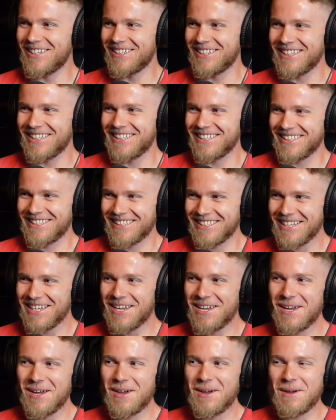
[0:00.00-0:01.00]

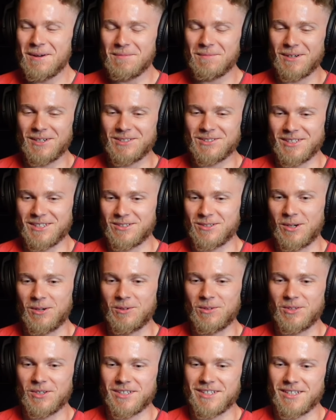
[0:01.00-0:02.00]
But it's like,
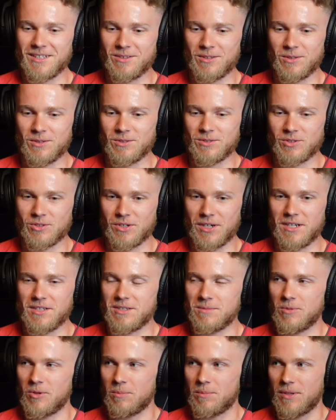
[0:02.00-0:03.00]
don't look at those
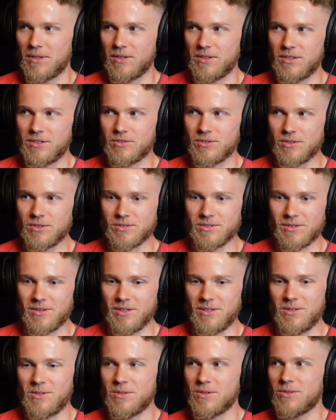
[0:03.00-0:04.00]
crazy mobility drills and
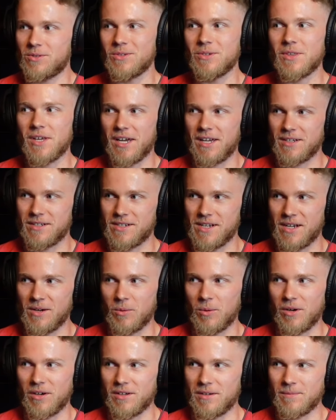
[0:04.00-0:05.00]
think you can do that day
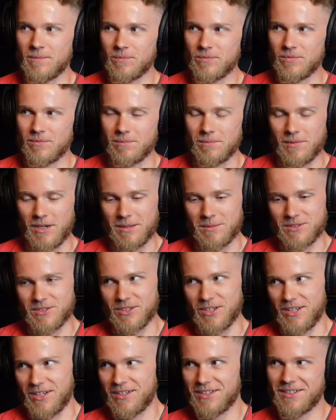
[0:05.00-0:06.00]
one. My
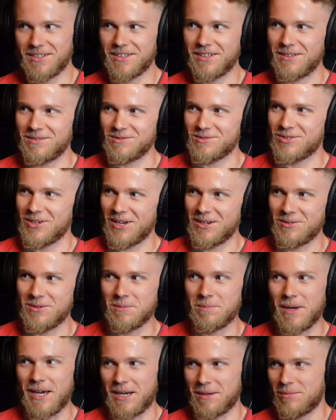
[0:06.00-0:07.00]
mistake. I was trying to do a
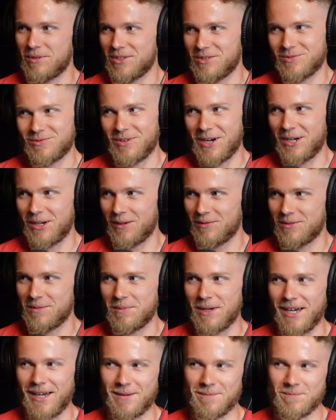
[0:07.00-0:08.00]
back bridge right off the
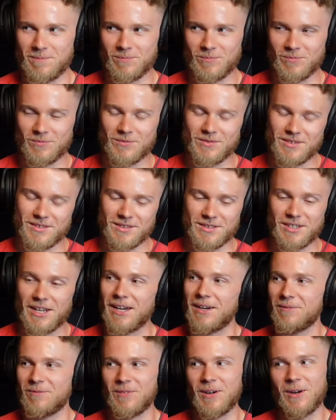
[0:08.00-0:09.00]
bat.
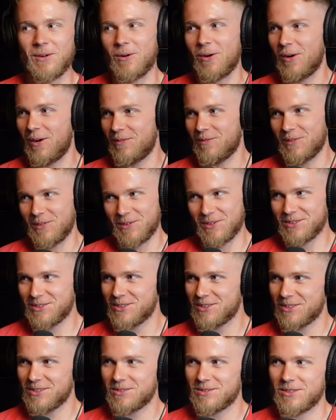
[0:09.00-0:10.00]
It felt awful
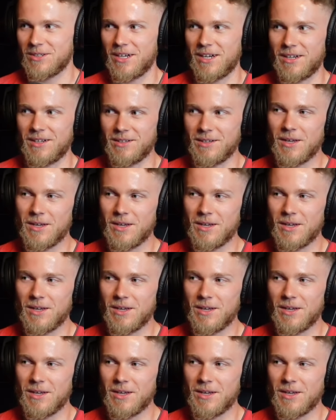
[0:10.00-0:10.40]
just because you're not.